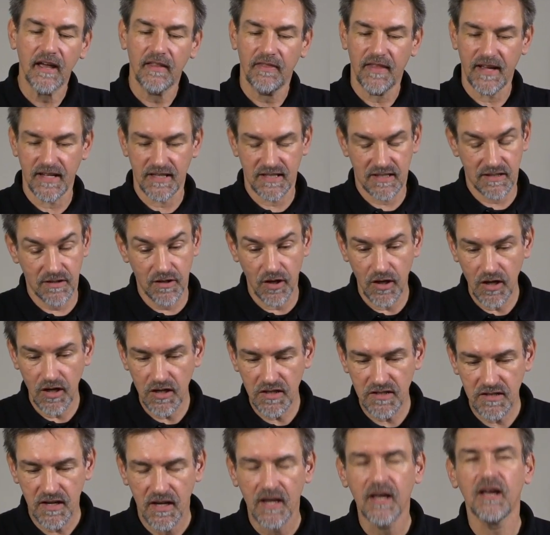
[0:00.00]
That's
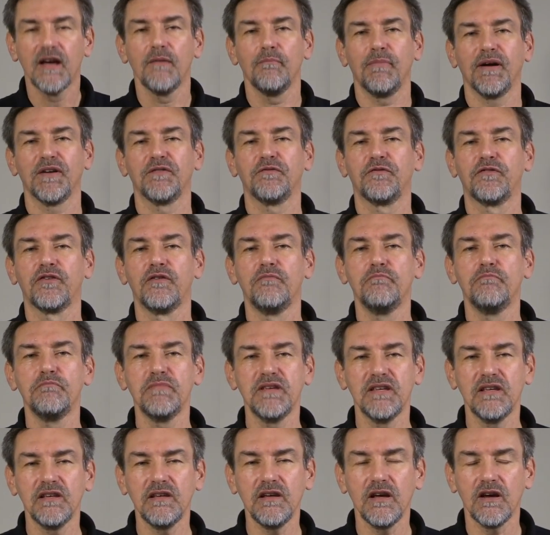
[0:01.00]
good, but for
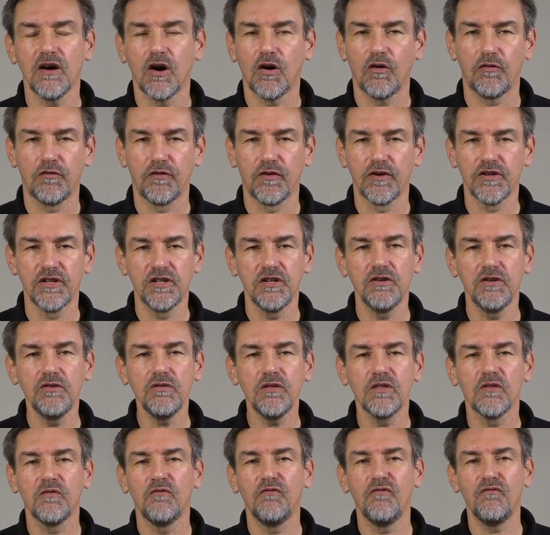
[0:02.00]
me or for you,
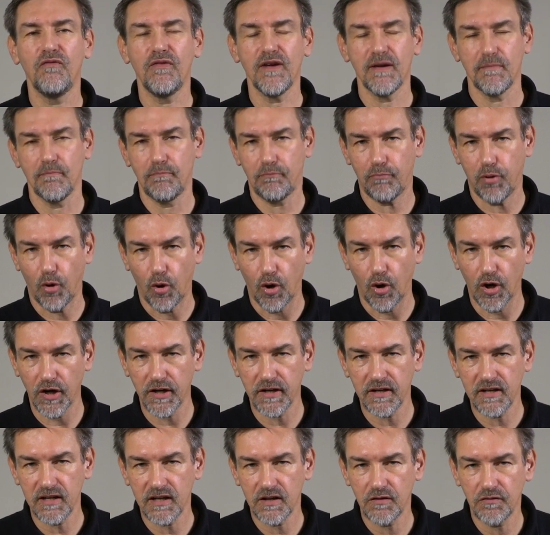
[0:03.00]
the
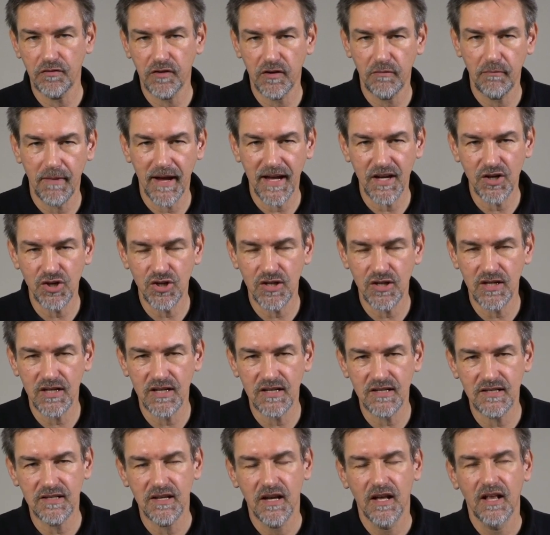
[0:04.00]
important information
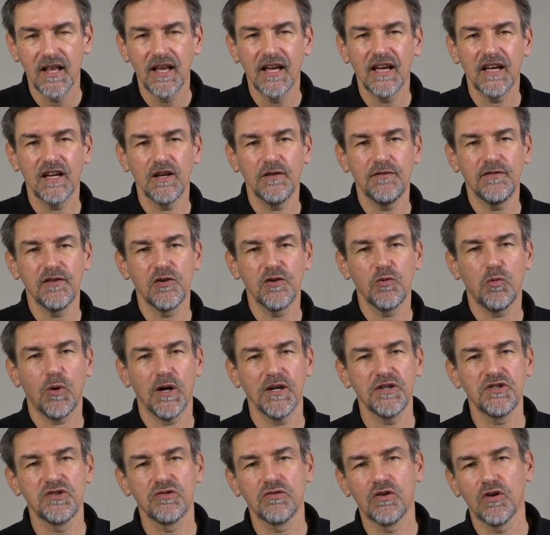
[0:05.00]
is if you
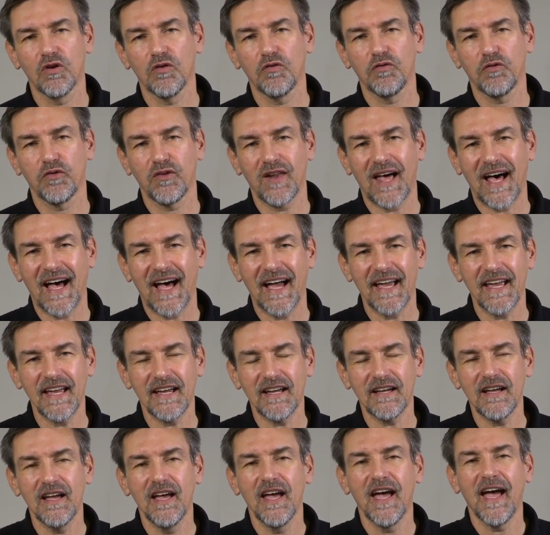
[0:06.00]
want to go
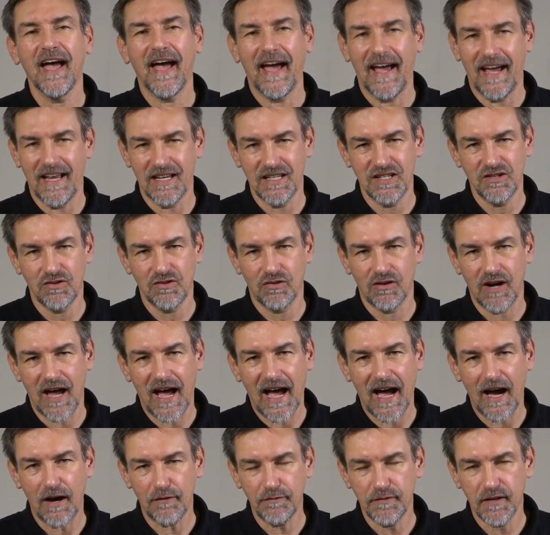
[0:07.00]
flying and you're
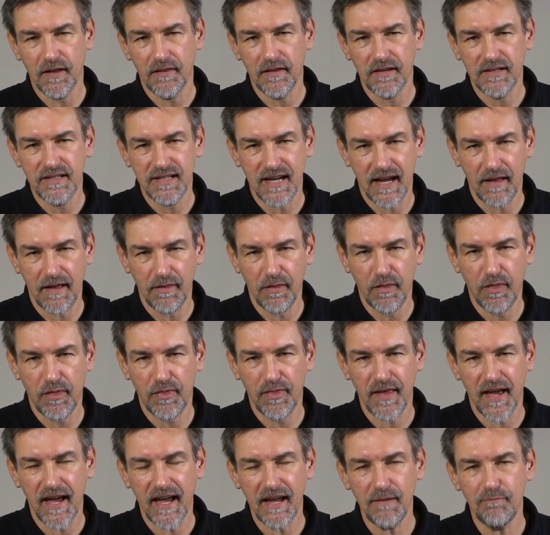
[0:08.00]
after the 10th
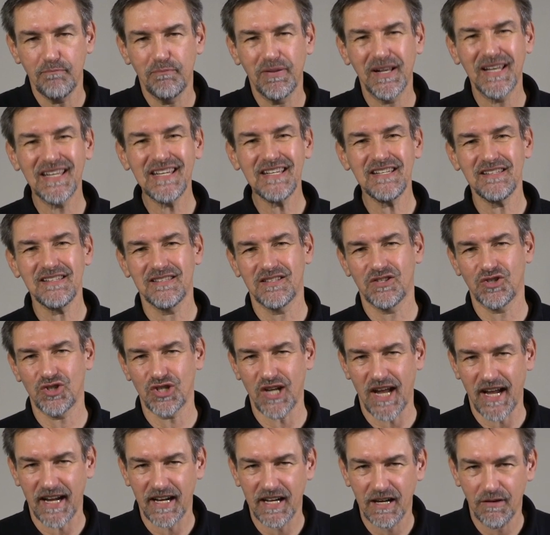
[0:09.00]
day, please
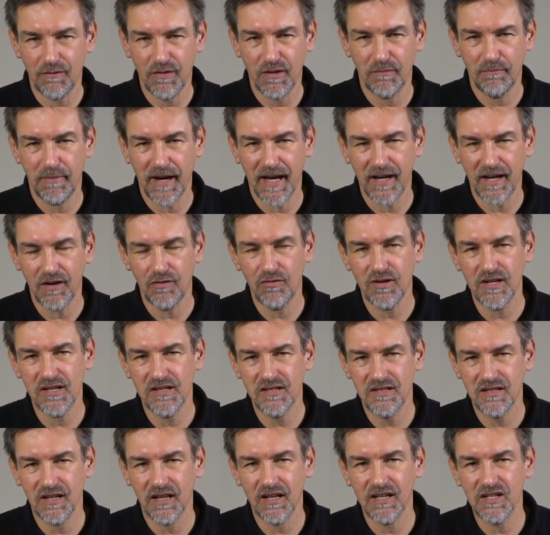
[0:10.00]
check if the battery
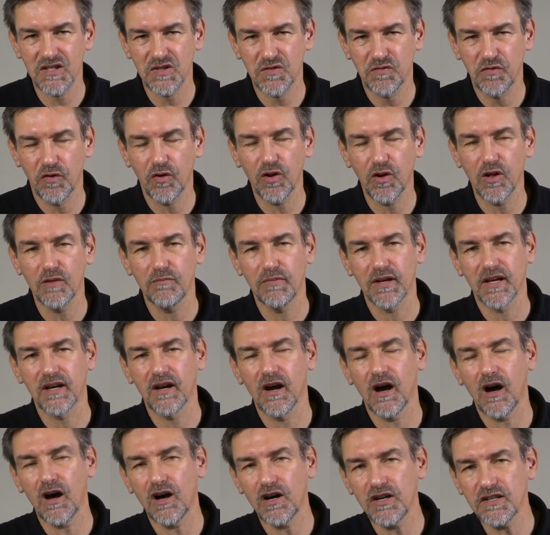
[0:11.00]
still is full,
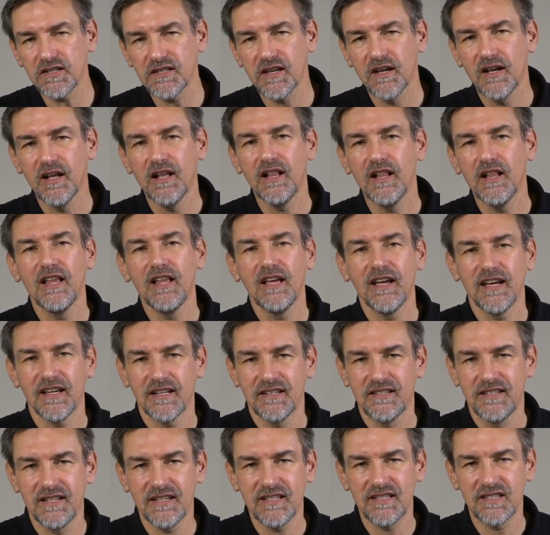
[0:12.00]
because
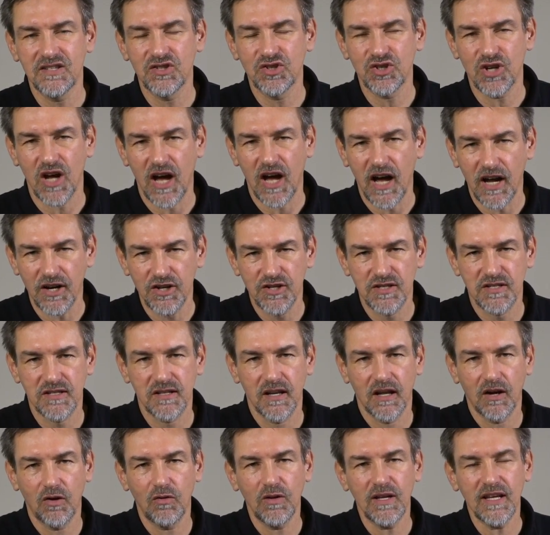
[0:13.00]
it discharges
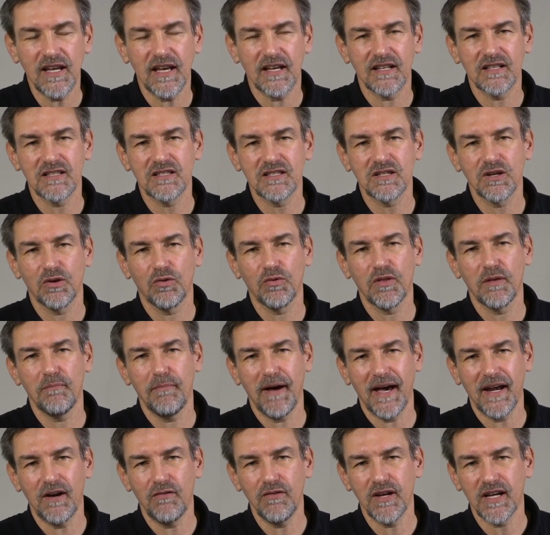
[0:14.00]
slowly and so the
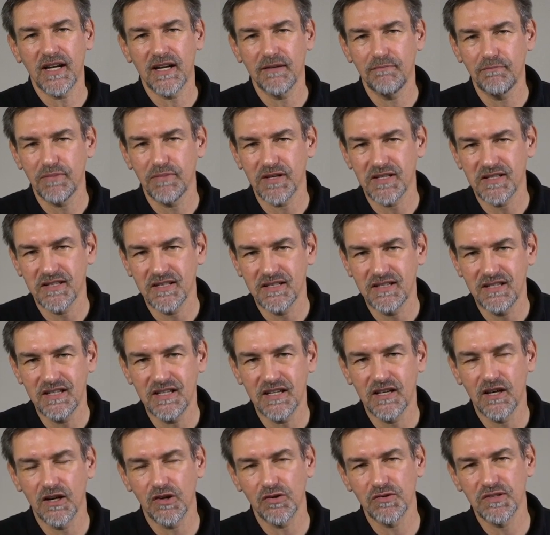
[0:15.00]
battery
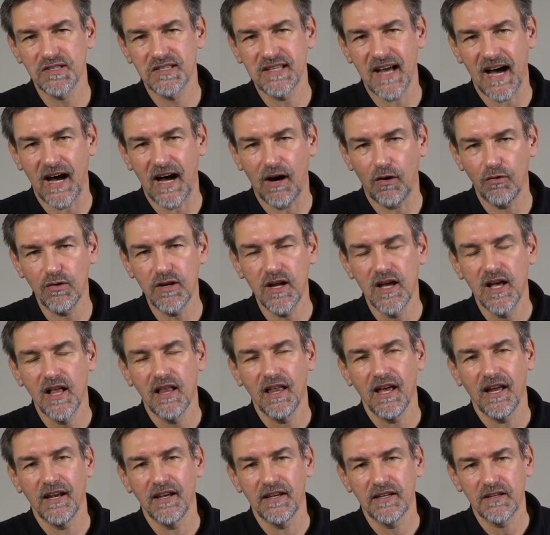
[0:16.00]
capacity goes down,
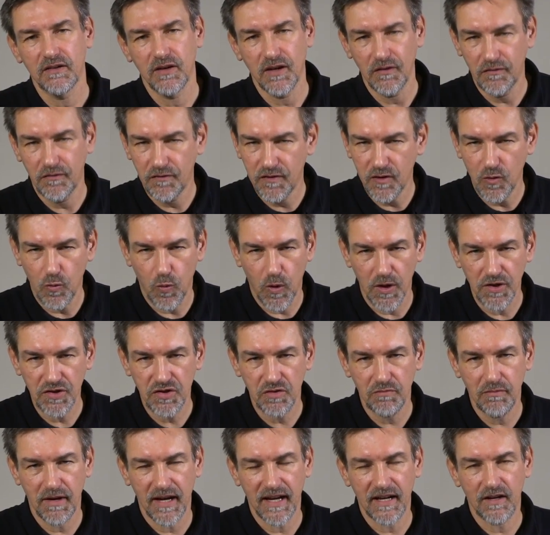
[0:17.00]
and if you want
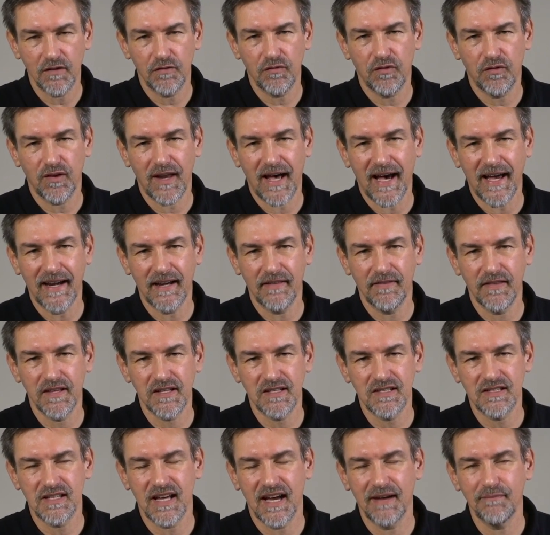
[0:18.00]
to make a flight at
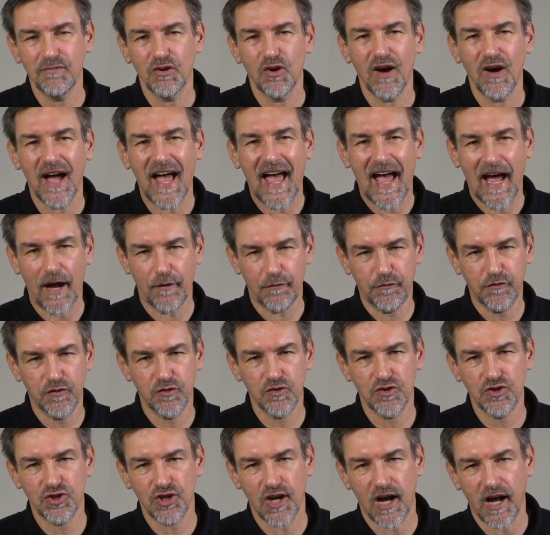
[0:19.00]
this time, you have
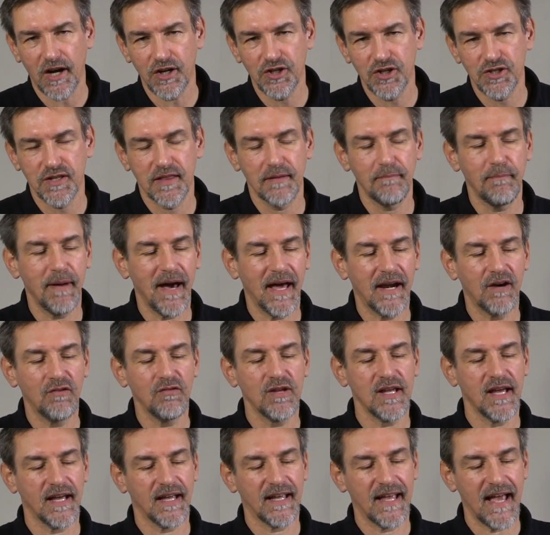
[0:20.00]
to charge the
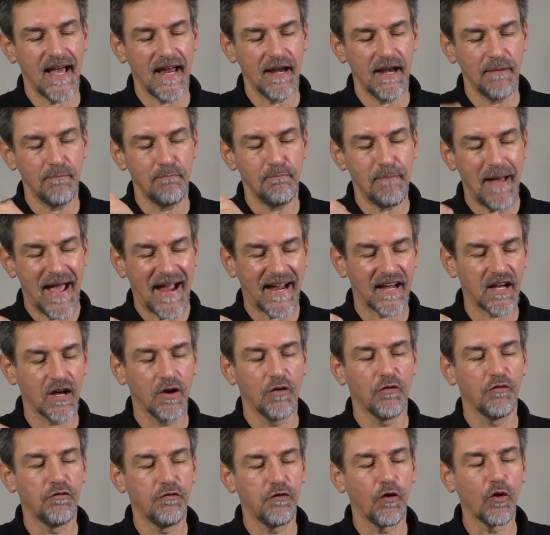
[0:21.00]
battery again back
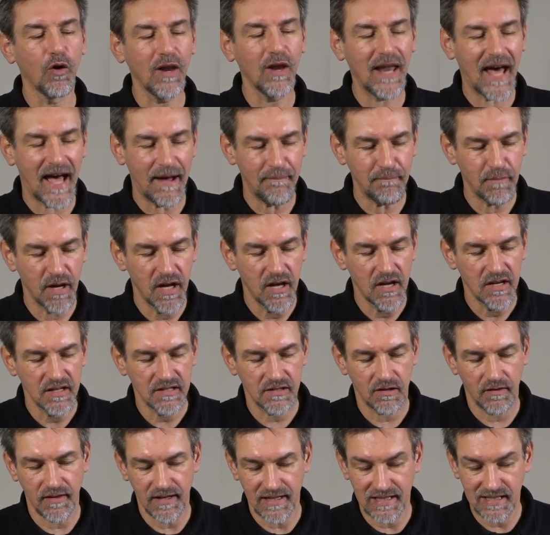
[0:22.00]
full up.
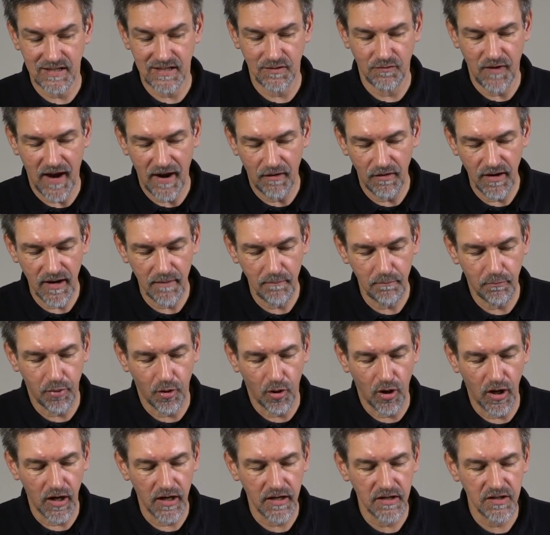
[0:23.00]
So that's very
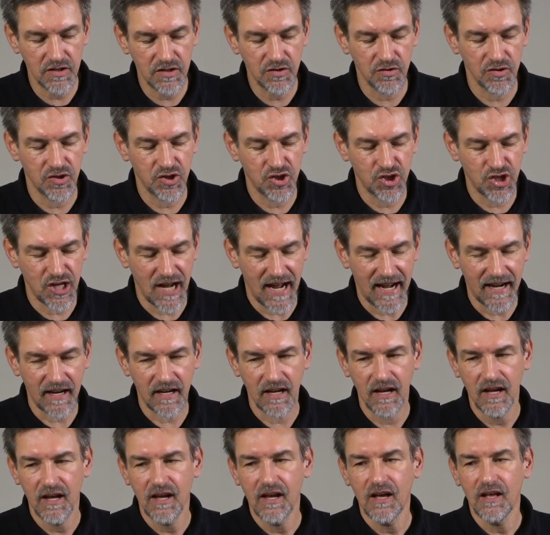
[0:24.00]
important to
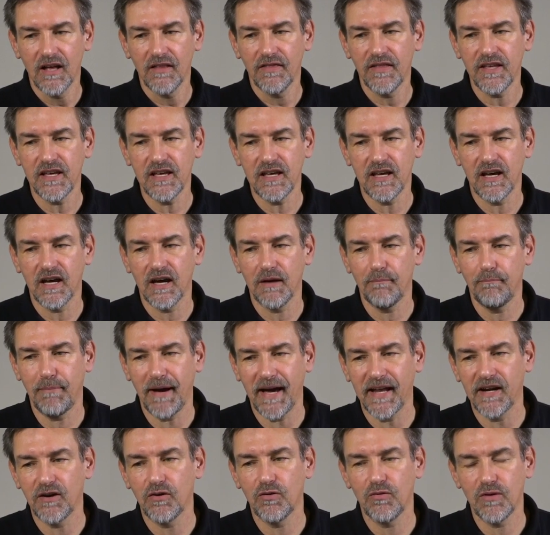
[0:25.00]
check the
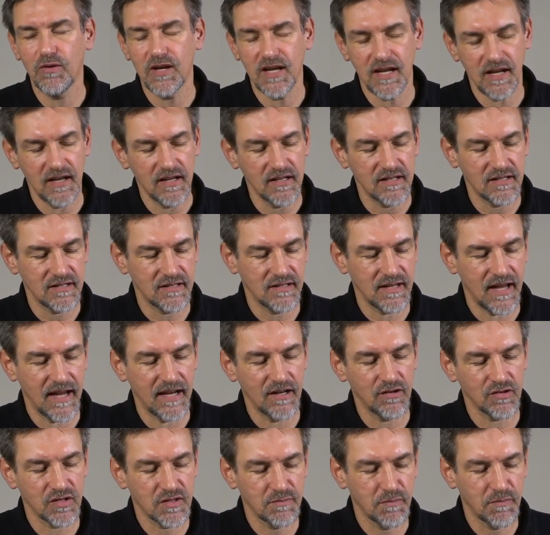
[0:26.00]
battery
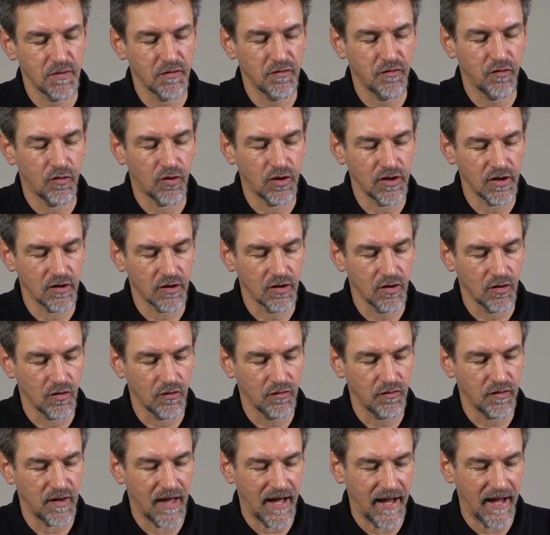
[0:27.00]
status before you go
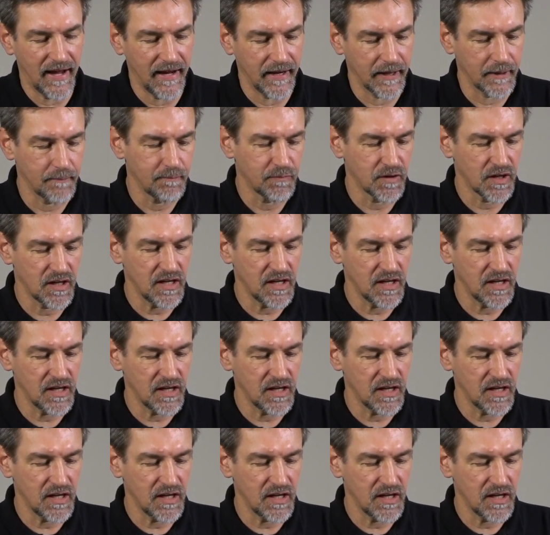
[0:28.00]
flying.